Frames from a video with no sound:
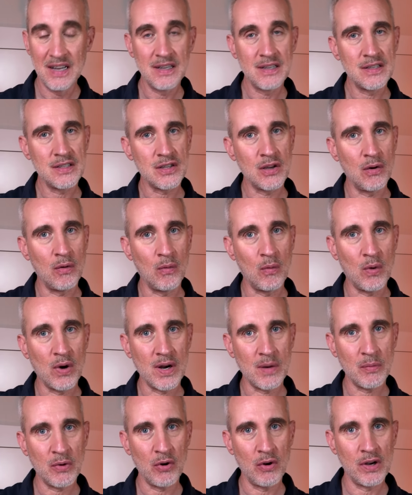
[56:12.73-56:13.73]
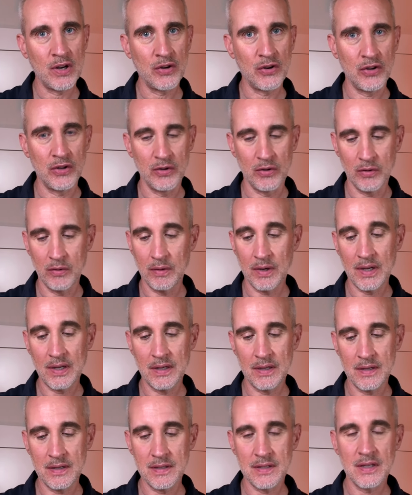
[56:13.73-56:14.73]
So what I'm going to do
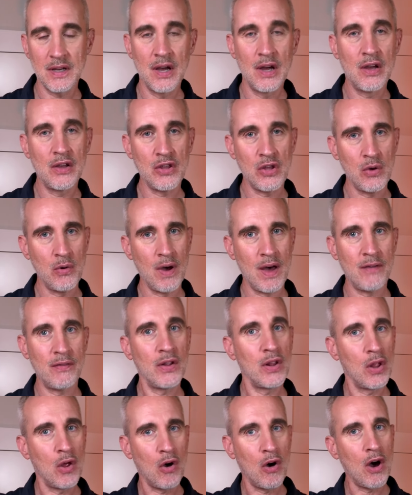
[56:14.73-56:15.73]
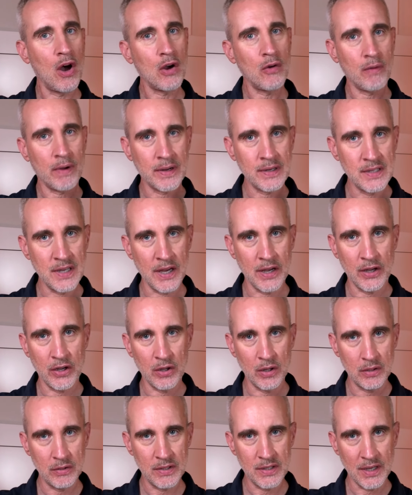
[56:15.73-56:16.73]
is, you have a long
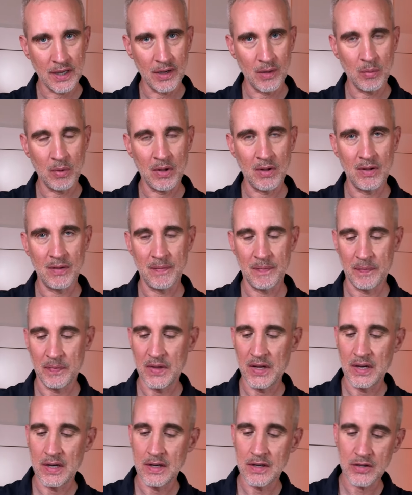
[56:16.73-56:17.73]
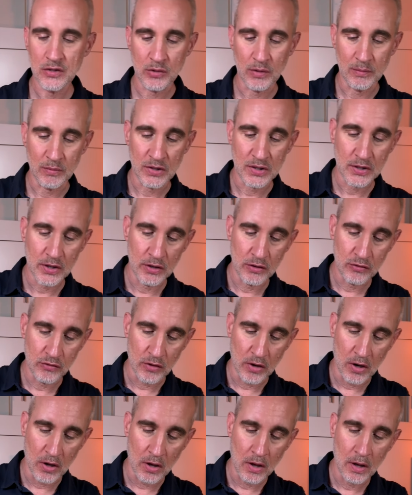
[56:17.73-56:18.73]
rectangular table, so I'm just going to
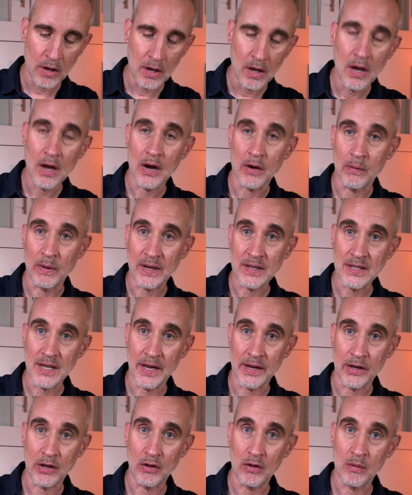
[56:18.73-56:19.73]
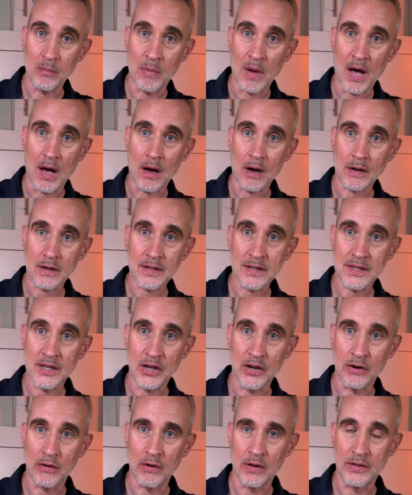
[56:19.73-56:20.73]
draw a rectangular box
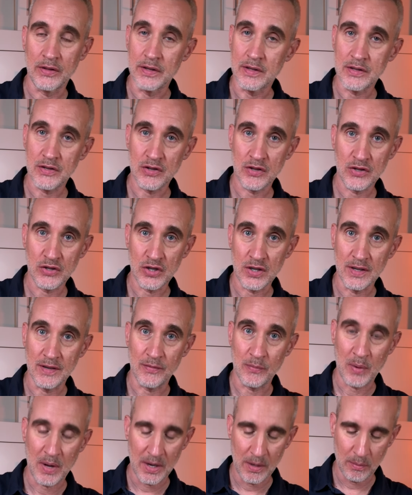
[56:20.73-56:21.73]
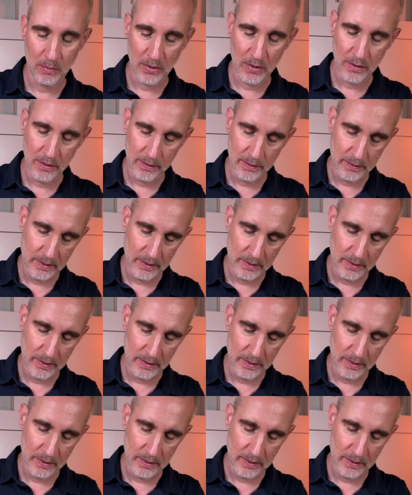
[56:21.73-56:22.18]
here on this sheet of paper.